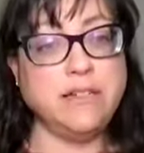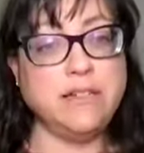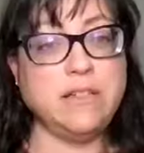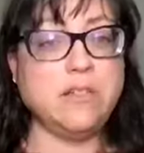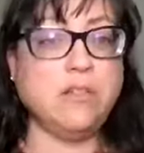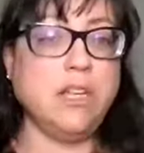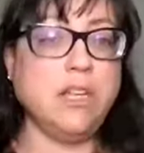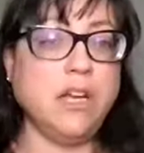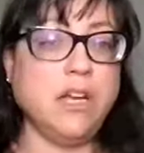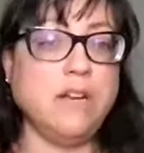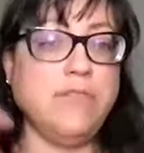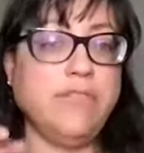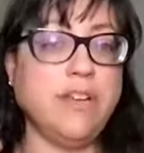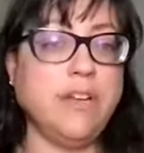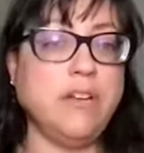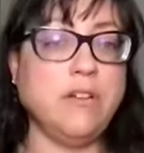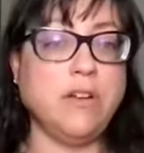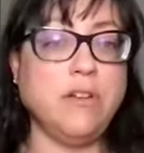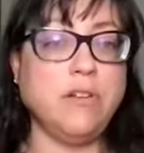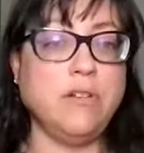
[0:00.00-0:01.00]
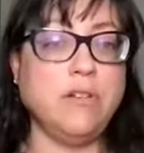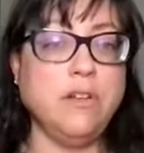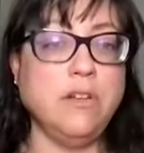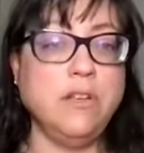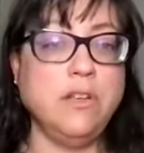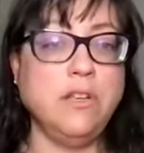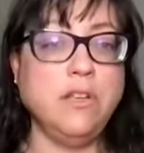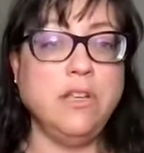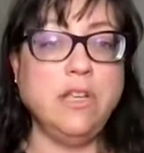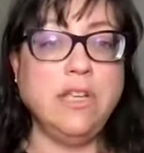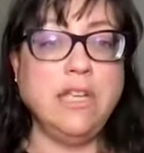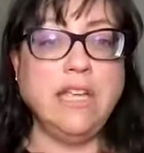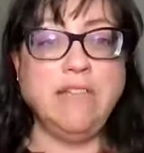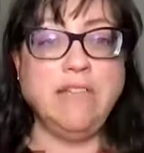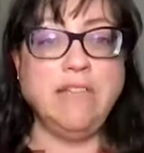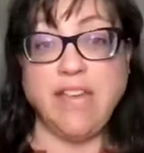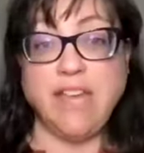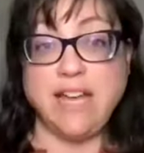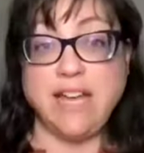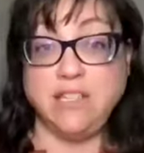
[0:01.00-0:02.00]
So you got to figure out if
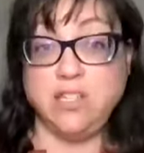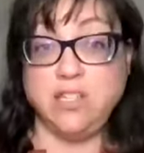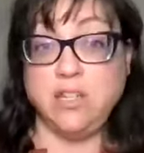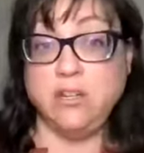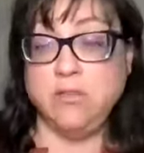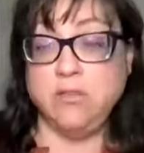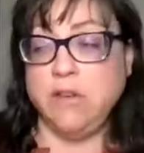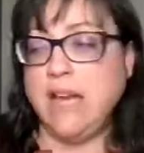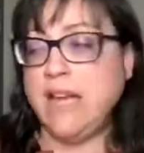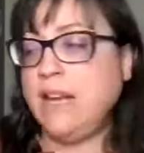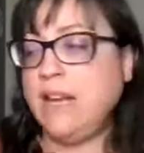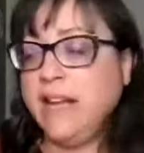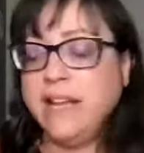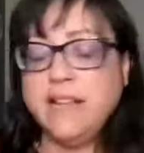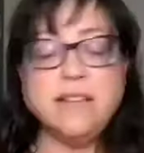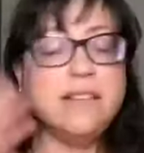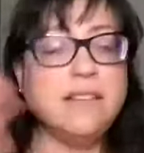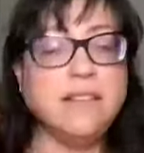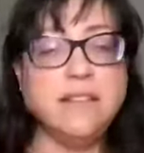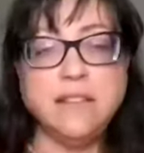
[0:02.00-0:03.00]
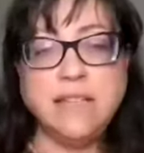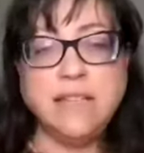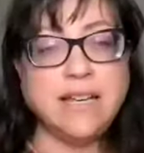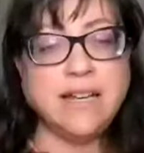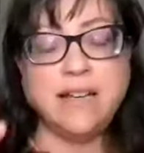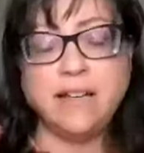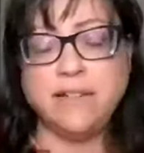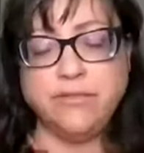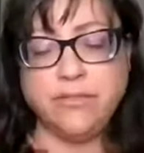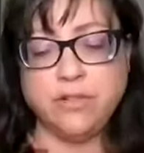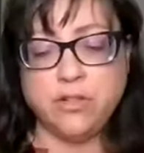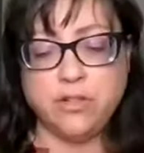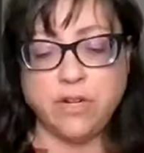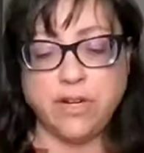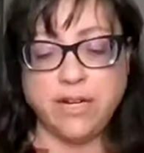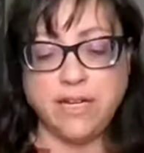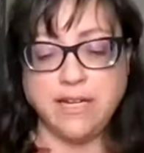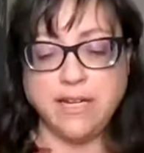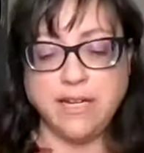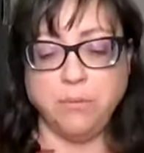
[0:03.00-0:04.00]
that's you. And for sure, I
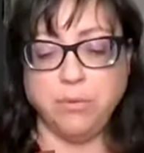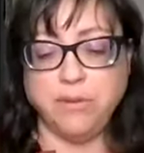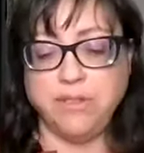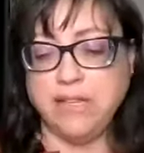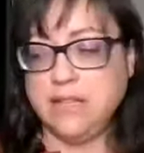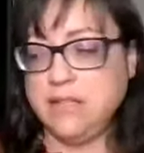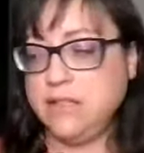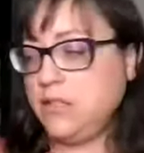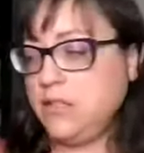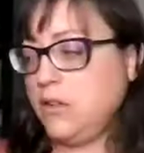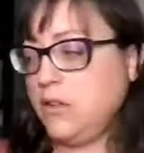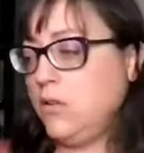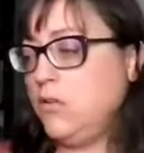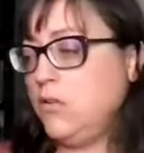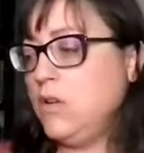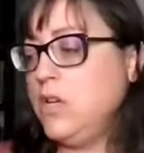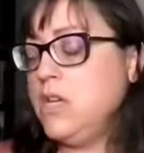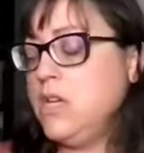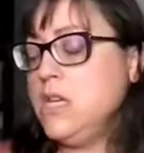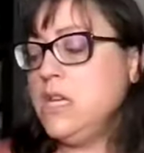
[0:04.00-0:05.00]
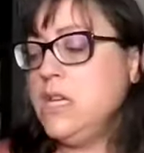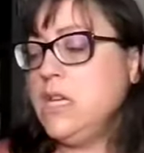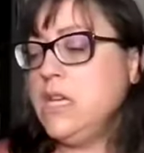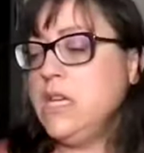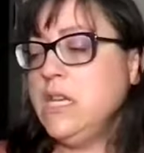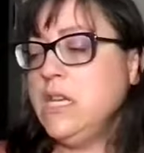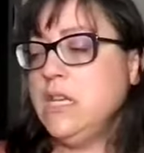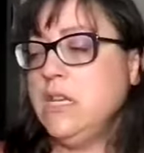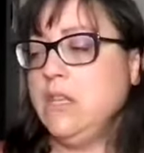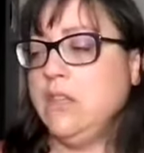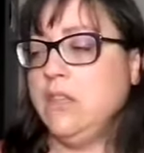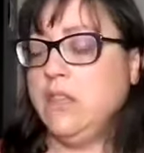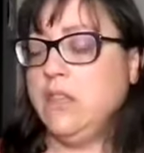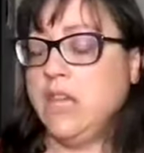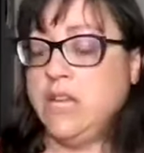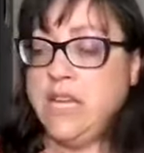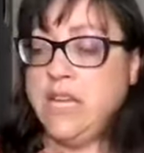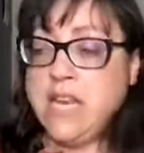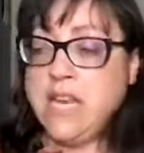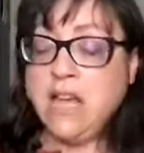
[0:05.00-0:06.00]
can help with that. So
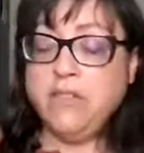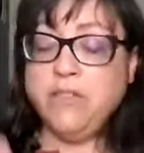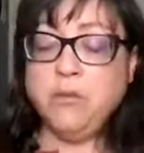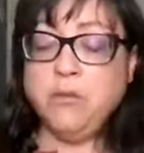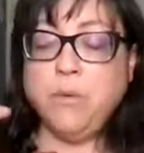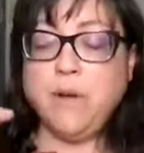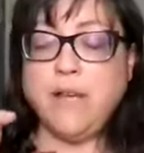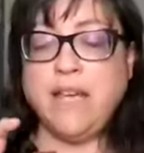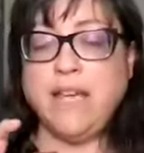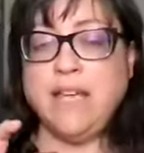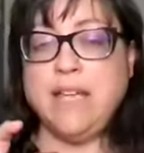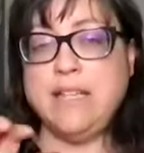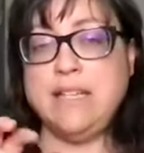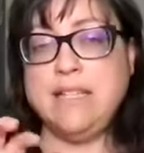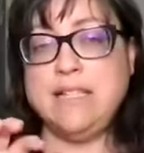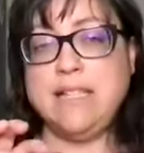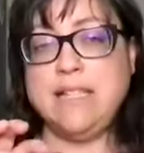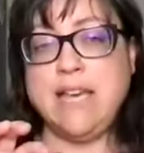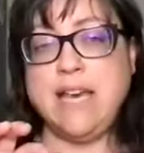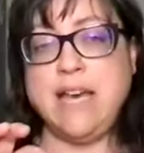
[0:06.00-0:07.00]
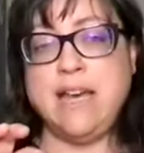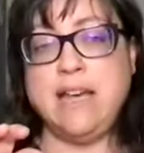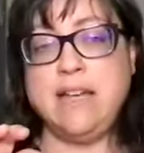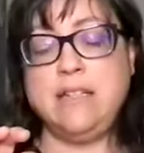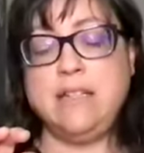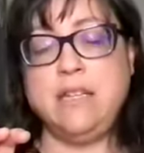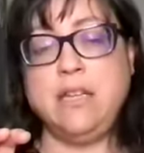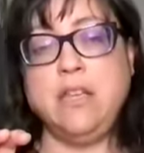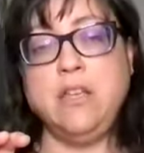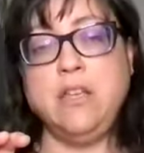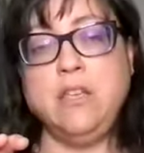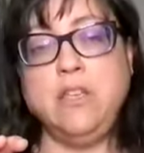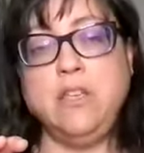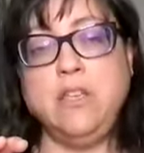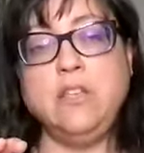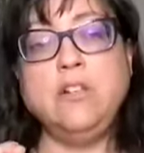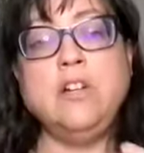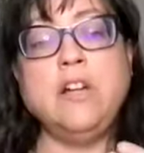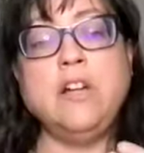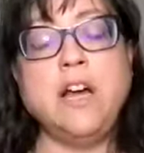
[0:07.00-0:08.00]
another way is that
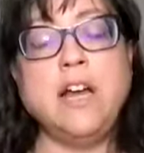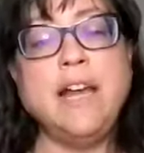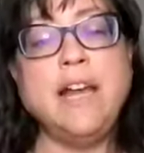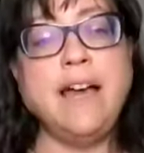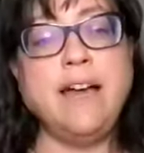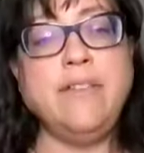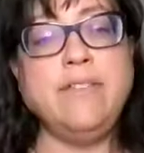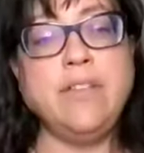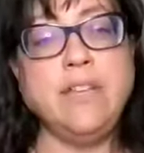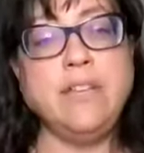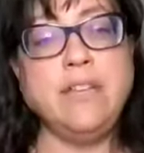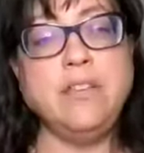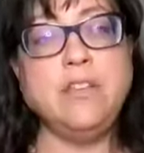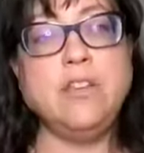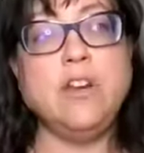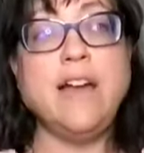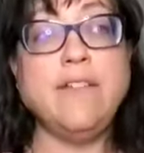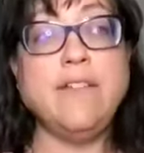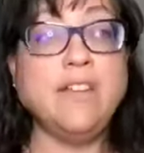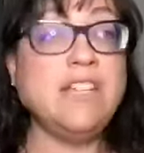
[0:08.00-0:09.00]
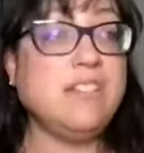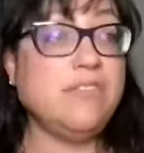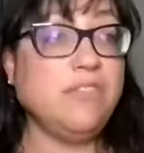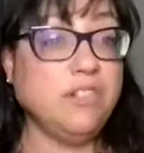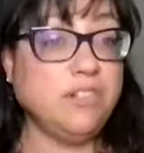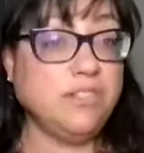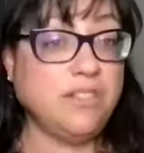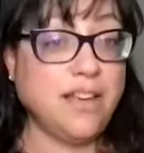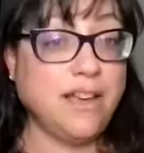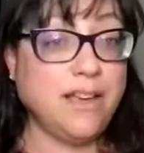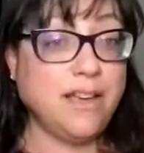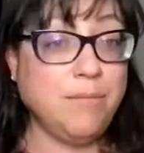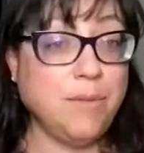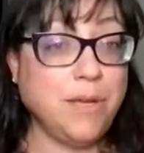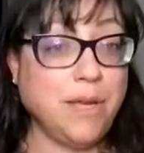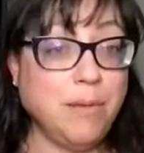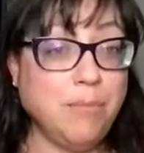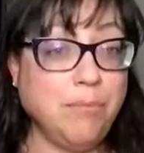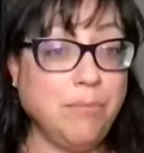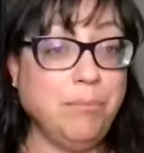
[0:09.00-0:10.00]
you're having a difficult time
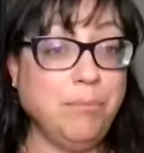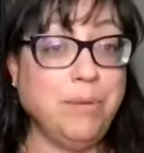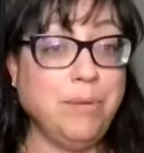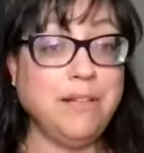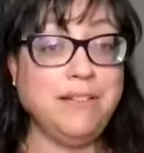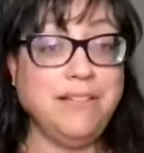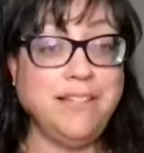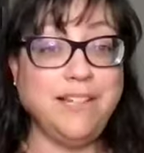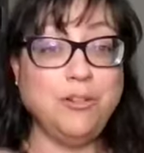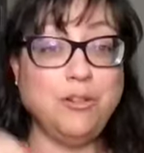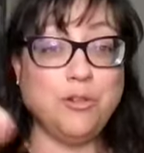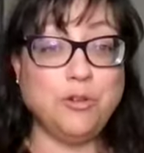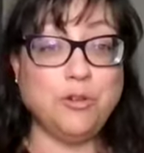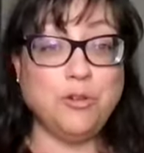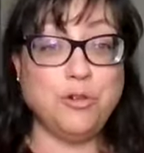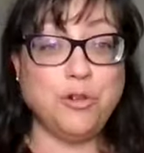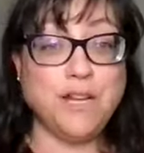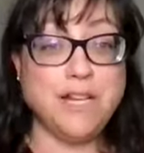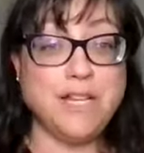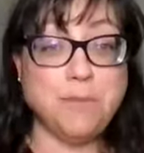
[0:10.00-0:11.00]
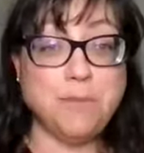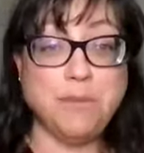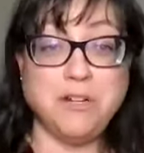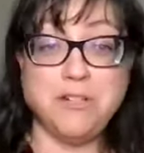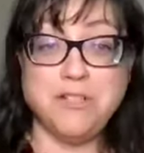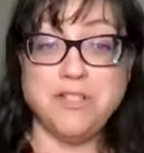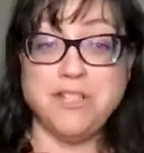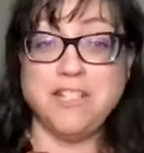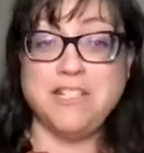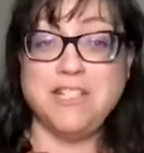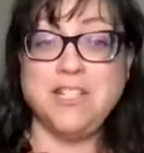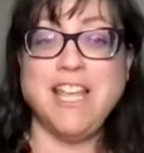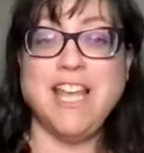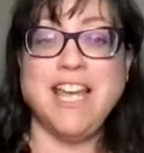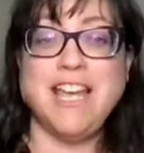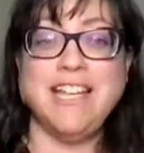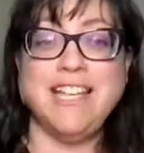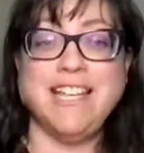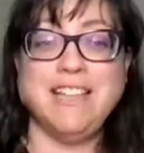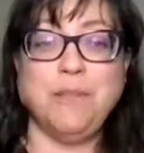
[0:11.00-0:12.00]
building neurotransmitters because you
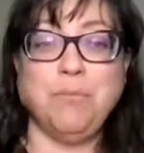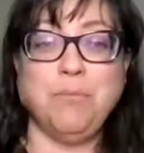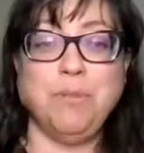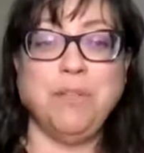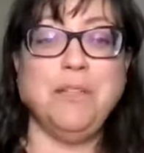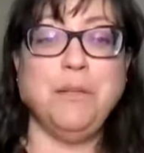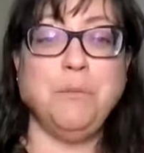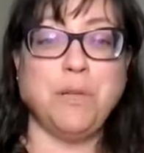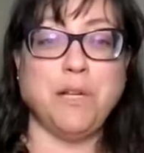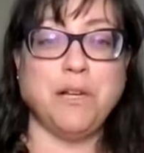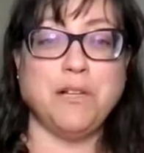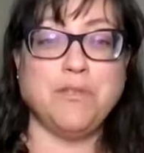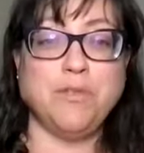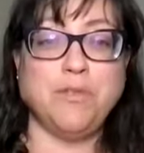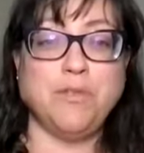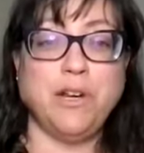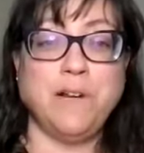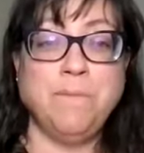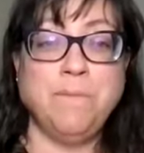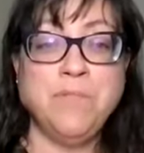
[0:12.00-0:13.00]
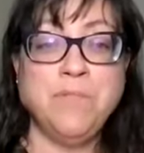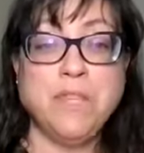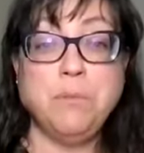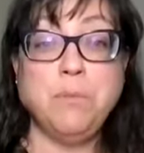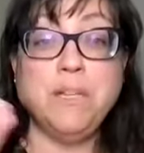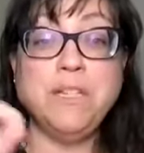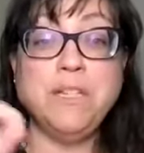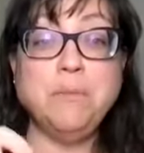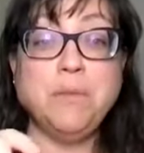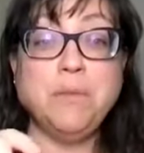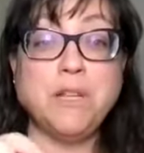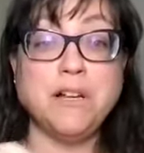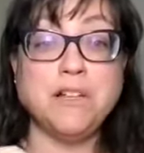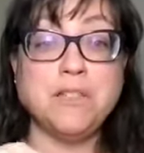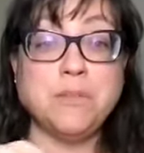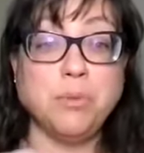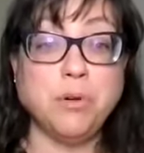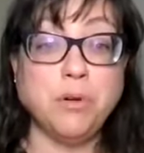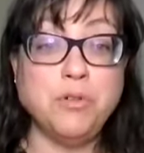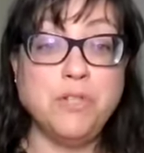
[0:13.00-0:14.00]
can't get the building blocks for it. Building blocks
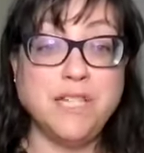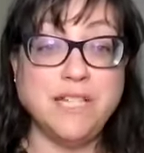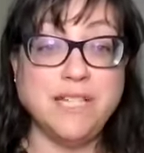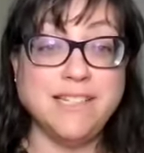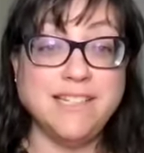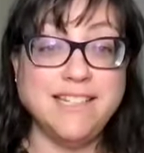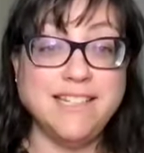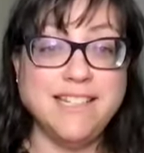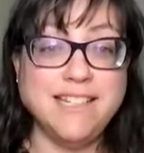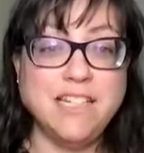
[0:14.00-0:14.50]
are protein.